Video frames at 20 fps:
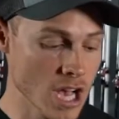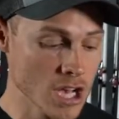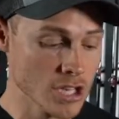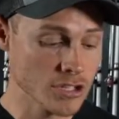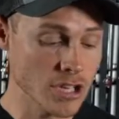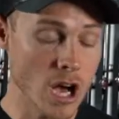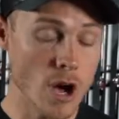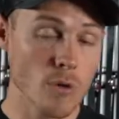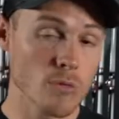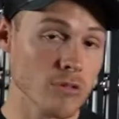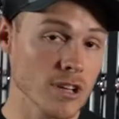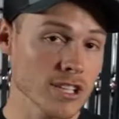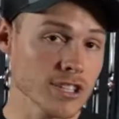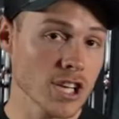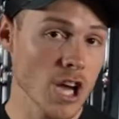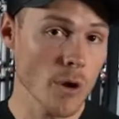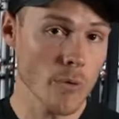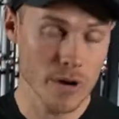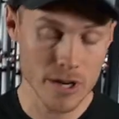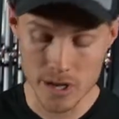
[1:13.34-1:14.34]
So let's
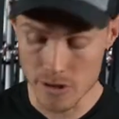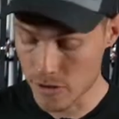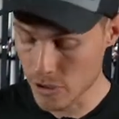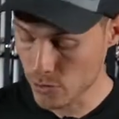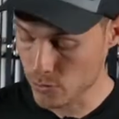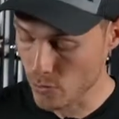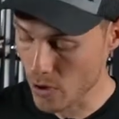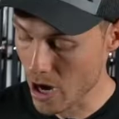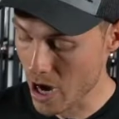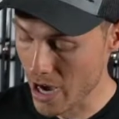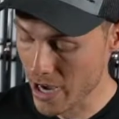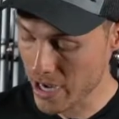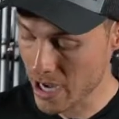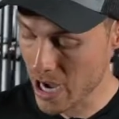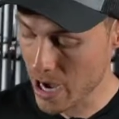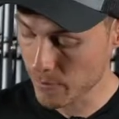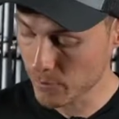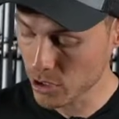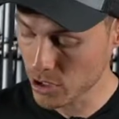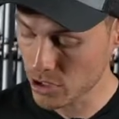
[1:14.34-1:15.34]
go into this rod.
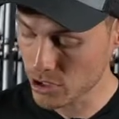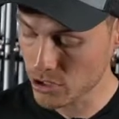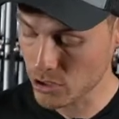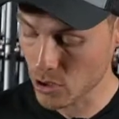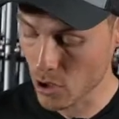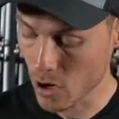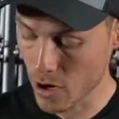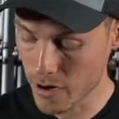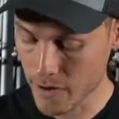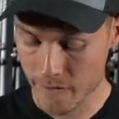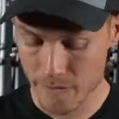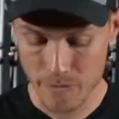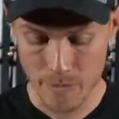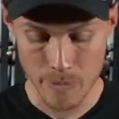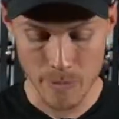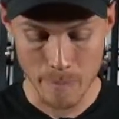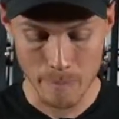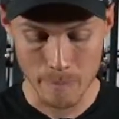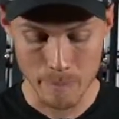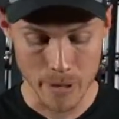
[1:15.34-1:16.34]
I'm going to start
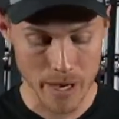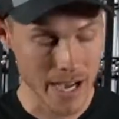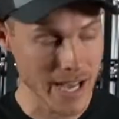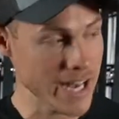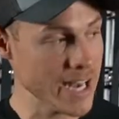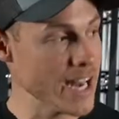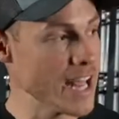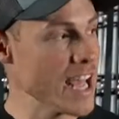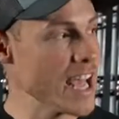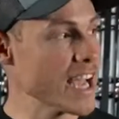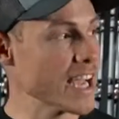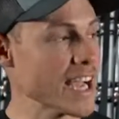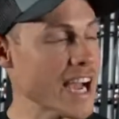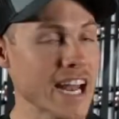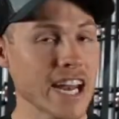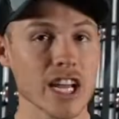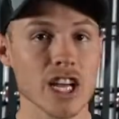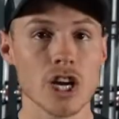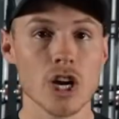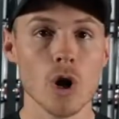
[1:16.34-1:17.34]
from the butt,
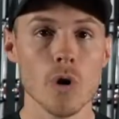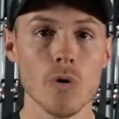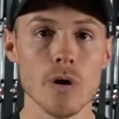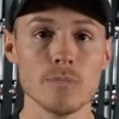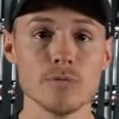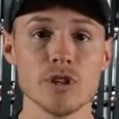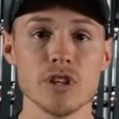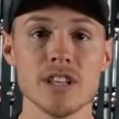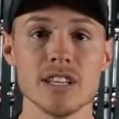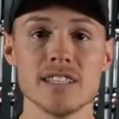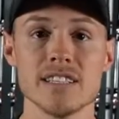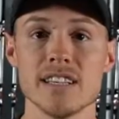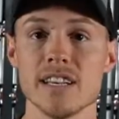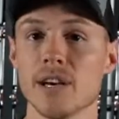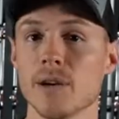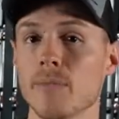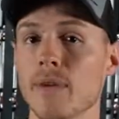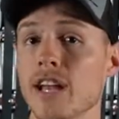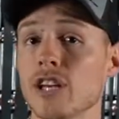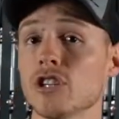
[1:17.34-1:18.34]
kind of go up to the
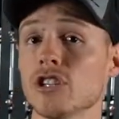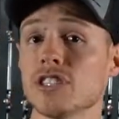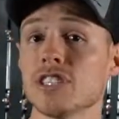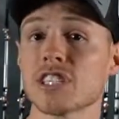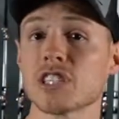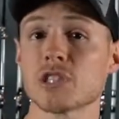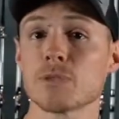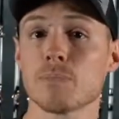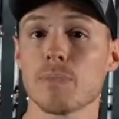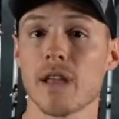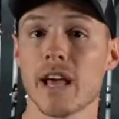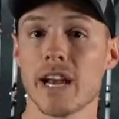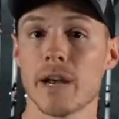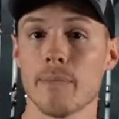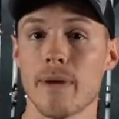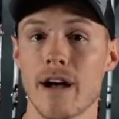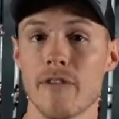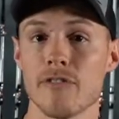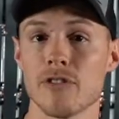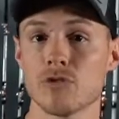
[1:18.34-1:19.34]
tip, and just explain
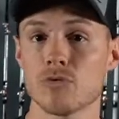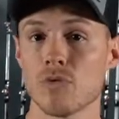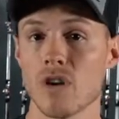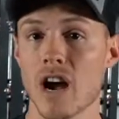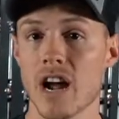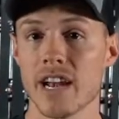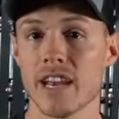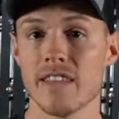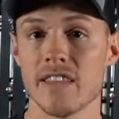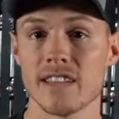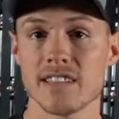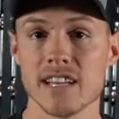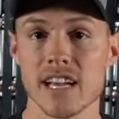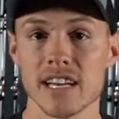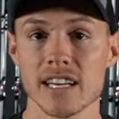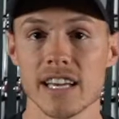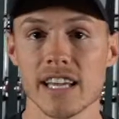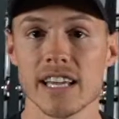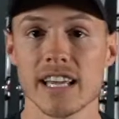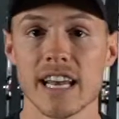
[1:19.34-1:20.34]
about this rod and the
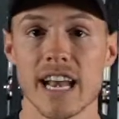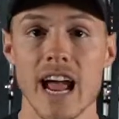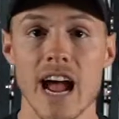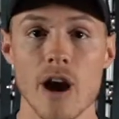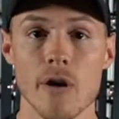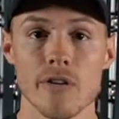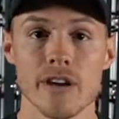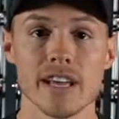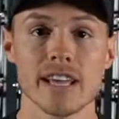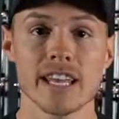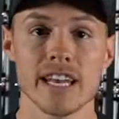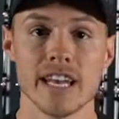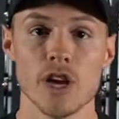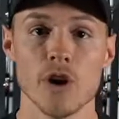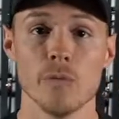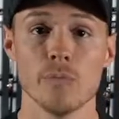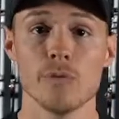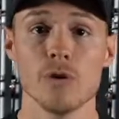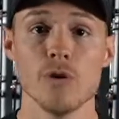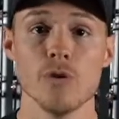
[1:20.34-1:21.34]
technique and how it can
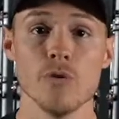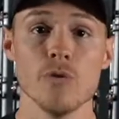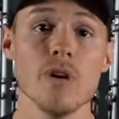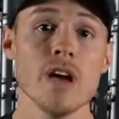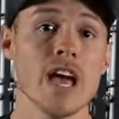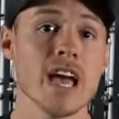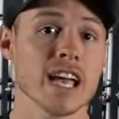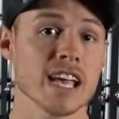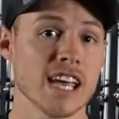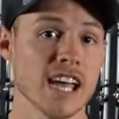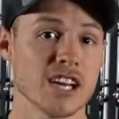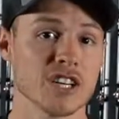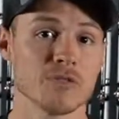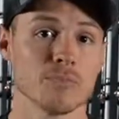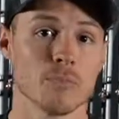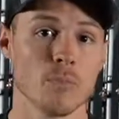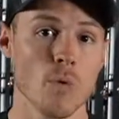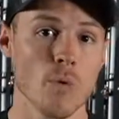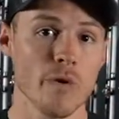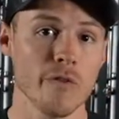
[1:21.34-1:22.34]
help you catch
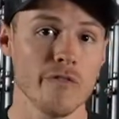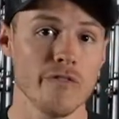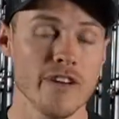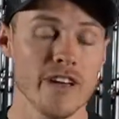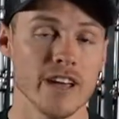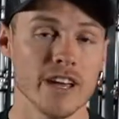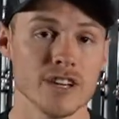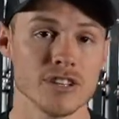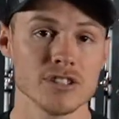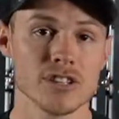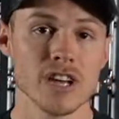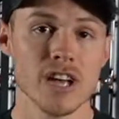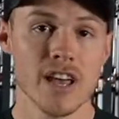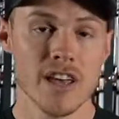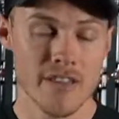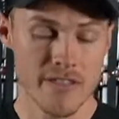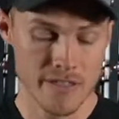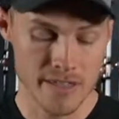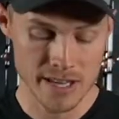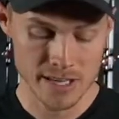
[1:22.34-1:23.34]
more fish
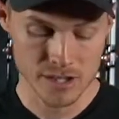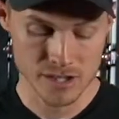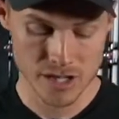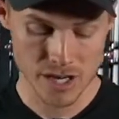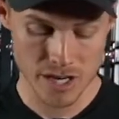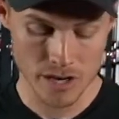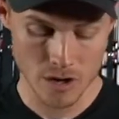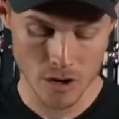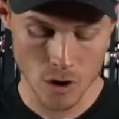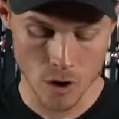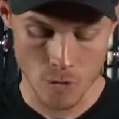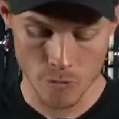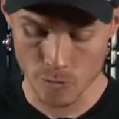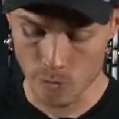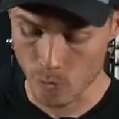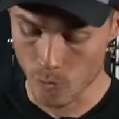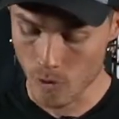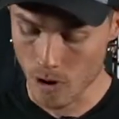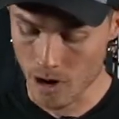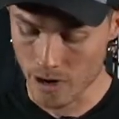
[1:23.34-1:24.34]
this year on the
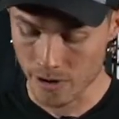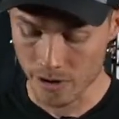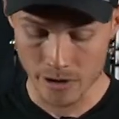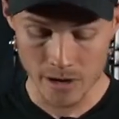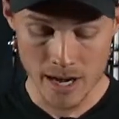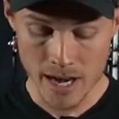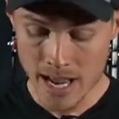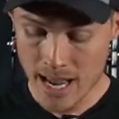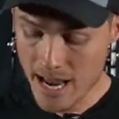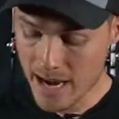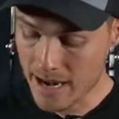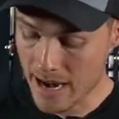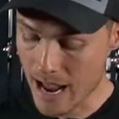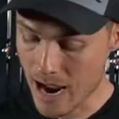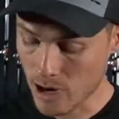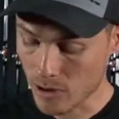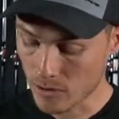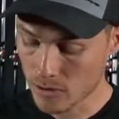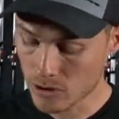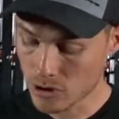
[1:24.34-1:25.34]
water.
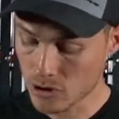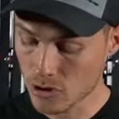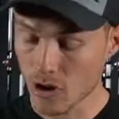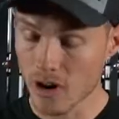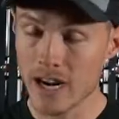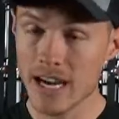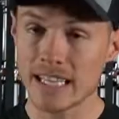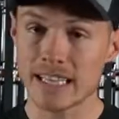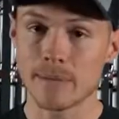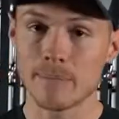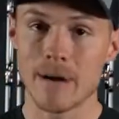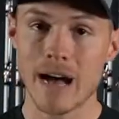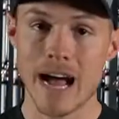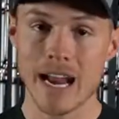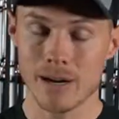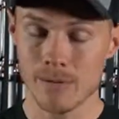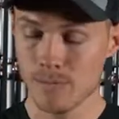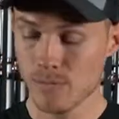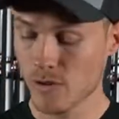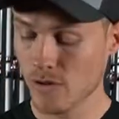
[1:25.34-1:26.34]
Now, starting at the
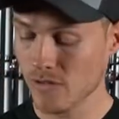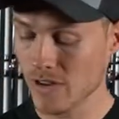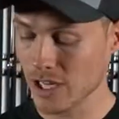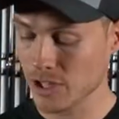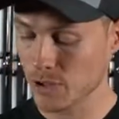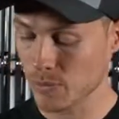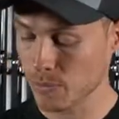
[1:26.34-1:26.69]
bottom, you've got your